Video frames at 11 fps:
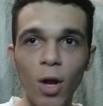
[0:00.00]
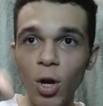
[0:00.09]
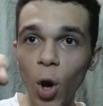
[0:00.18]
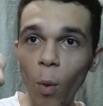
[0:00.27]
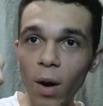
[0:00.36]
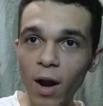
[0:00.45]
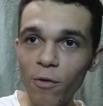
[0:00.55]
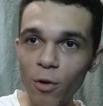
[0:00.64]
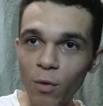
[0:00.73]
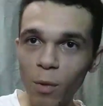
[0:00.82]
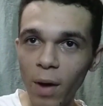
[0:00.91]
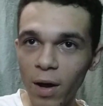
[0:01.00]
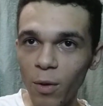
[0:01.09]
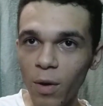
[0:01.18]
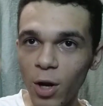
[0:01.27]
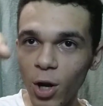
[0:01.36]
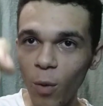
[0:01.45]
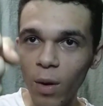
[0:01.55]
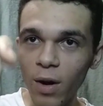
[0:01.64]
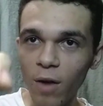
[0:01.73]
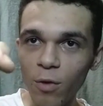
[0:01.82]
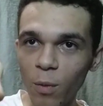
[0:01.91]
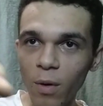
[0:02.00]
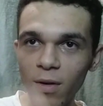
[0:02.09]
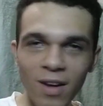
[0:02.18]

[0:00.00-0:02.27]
no one ever will, by the way. No one ever will.